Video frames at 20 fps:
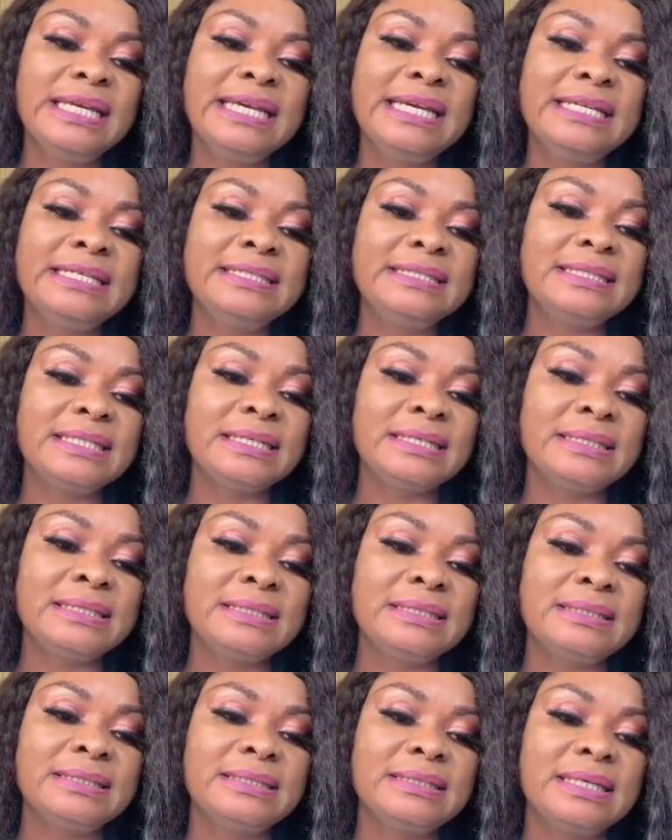and
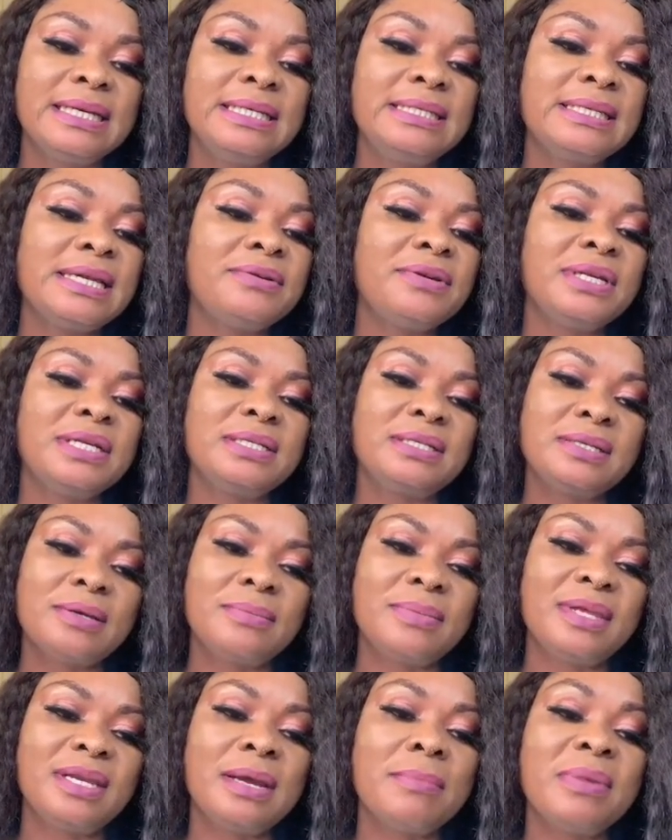uh, 800 and
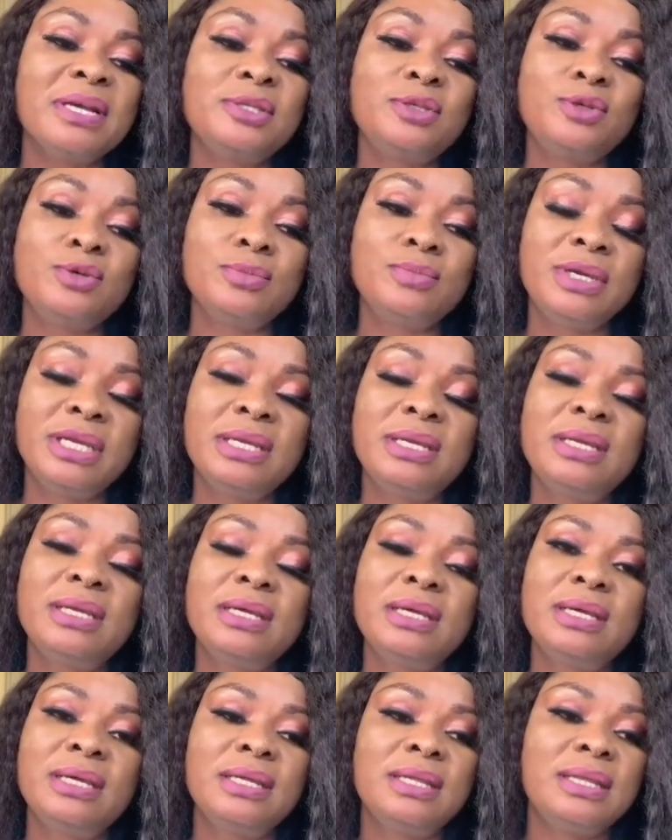something. I'm assuming
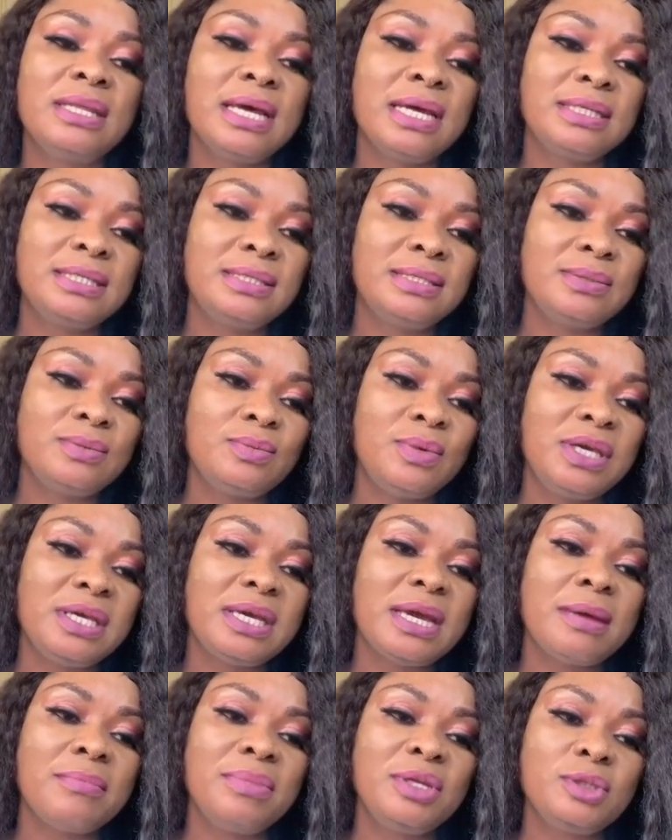that we
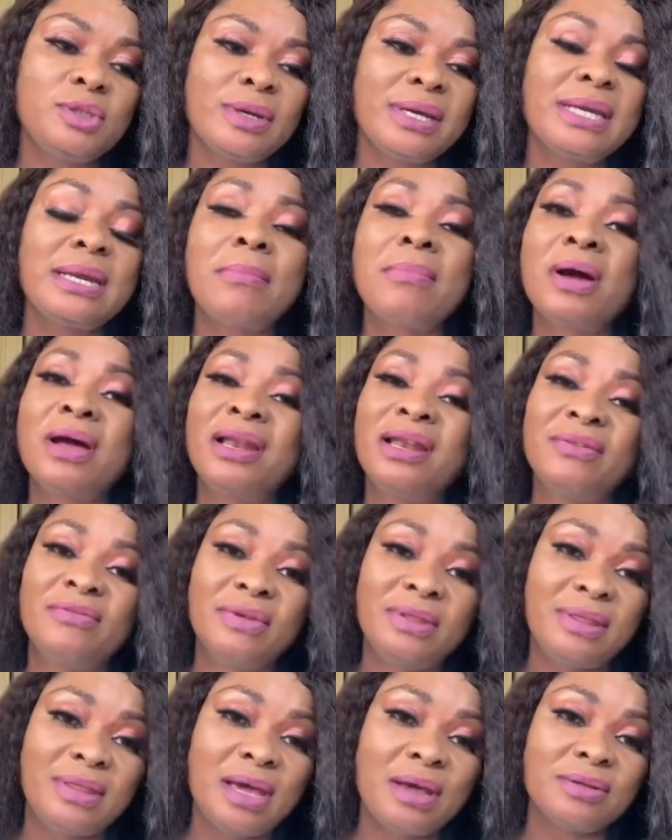can be talking about
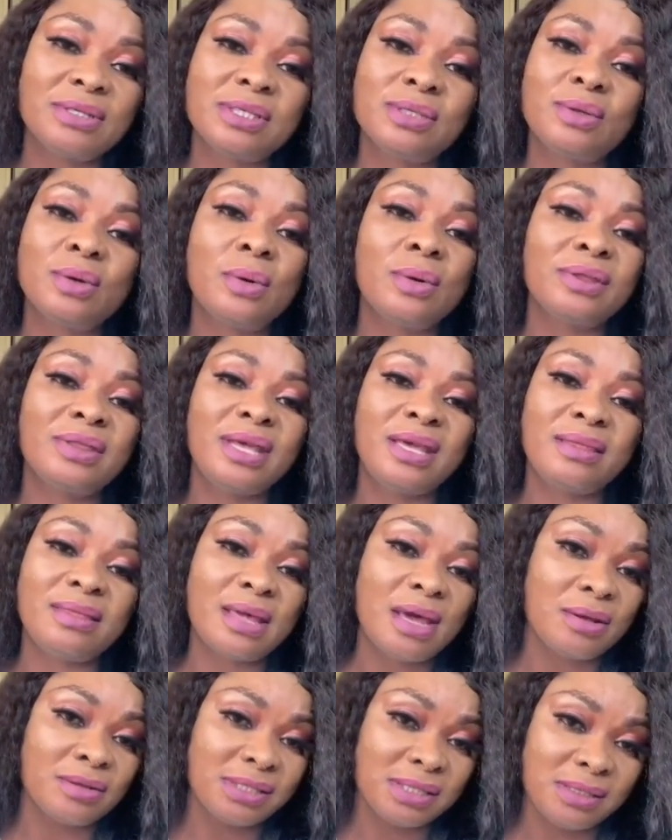11,000 or
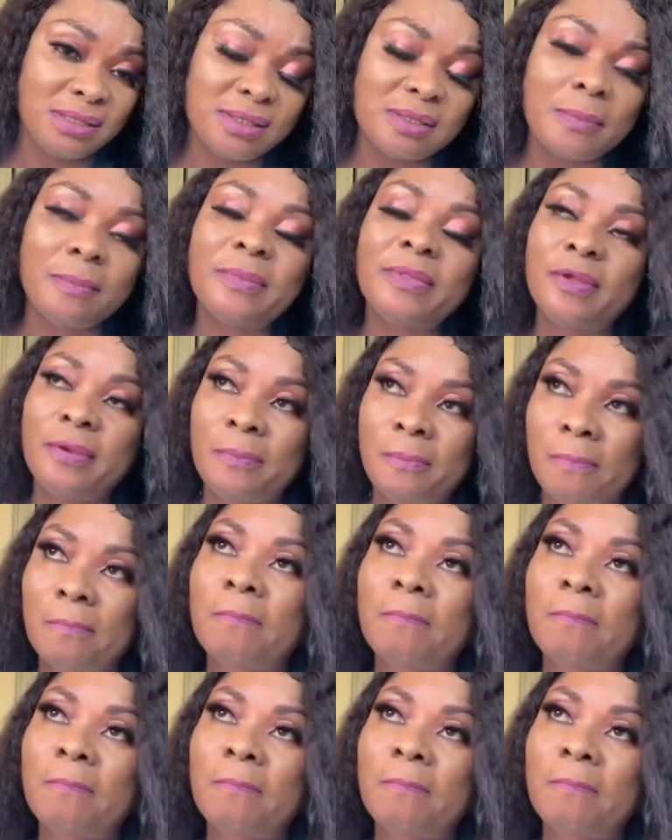10,000 something.